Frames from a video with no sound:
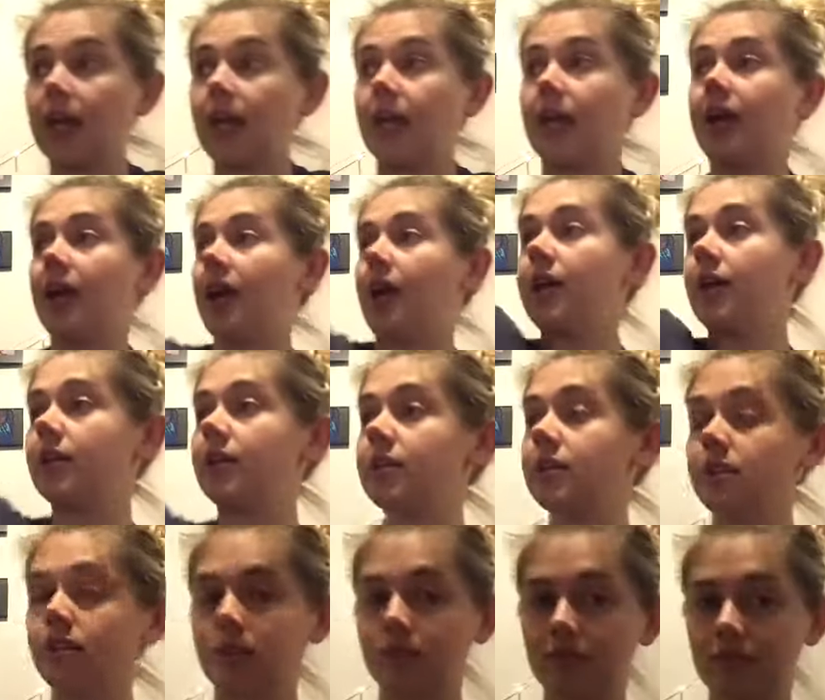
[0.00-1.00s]

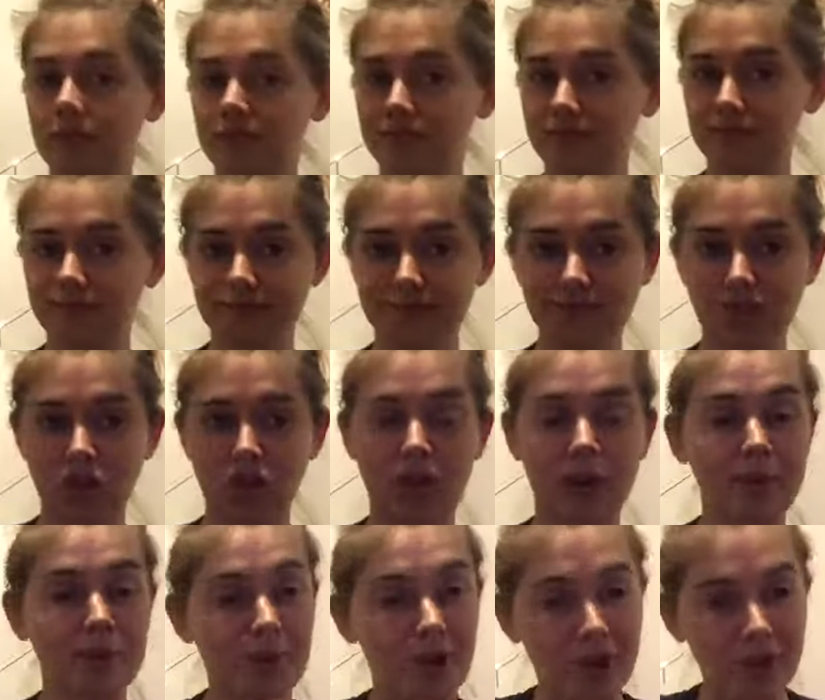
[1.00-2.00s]
And sorry,
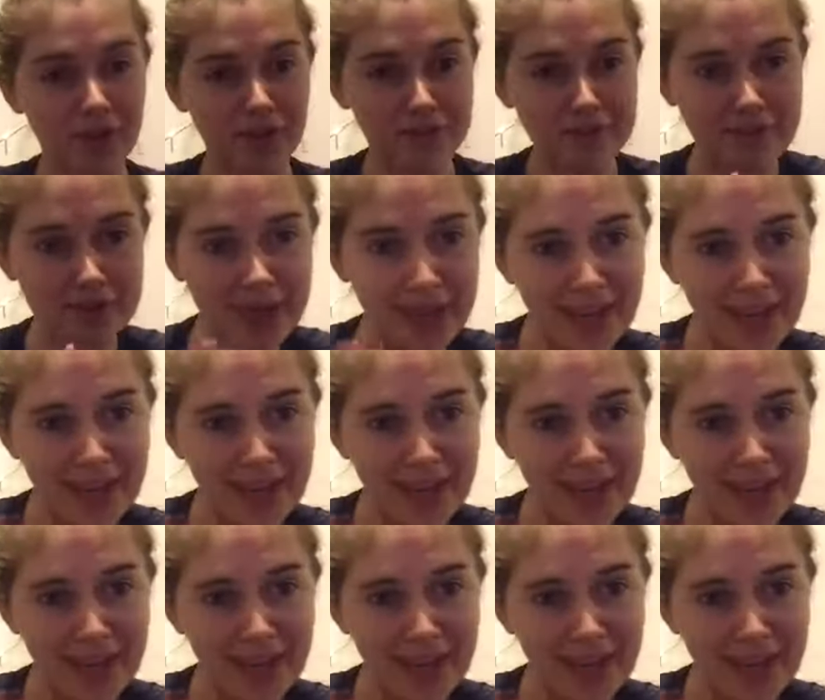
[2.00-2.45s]
I put all of my